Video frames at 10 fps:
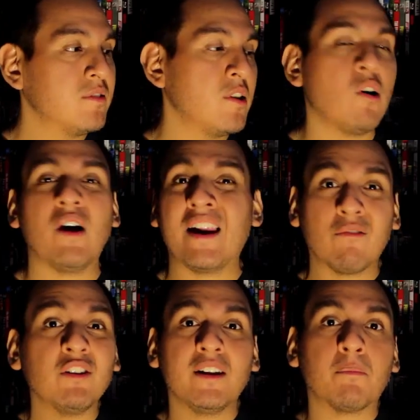You know, and I
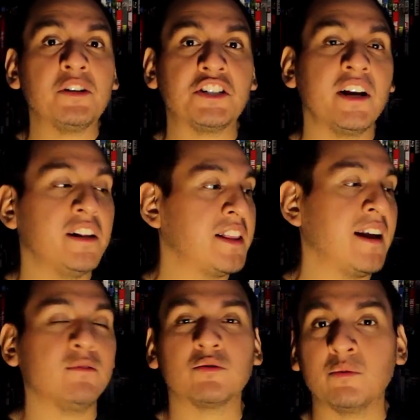really appreciated
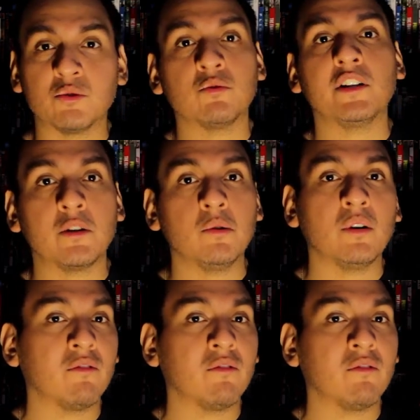that. It was really cool.